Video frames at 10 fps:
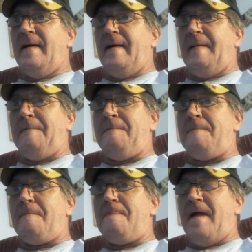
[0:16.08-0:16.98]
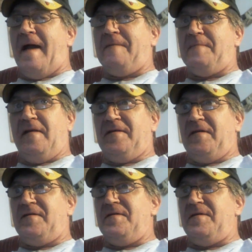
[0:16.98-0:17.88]
Um, I have been
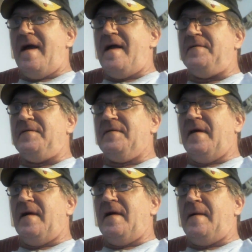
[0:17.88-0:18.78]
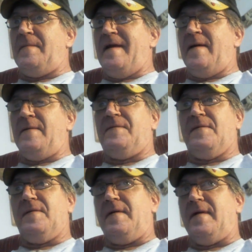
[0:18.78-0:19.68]
listening to you guys now
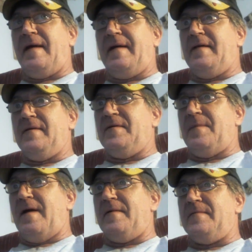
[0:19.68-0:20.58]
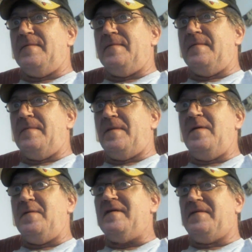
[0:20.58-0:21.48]
for, I guess, about
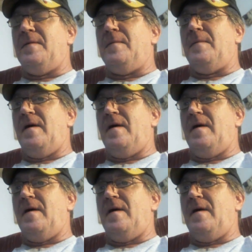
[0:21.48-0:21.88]
3 weeks to a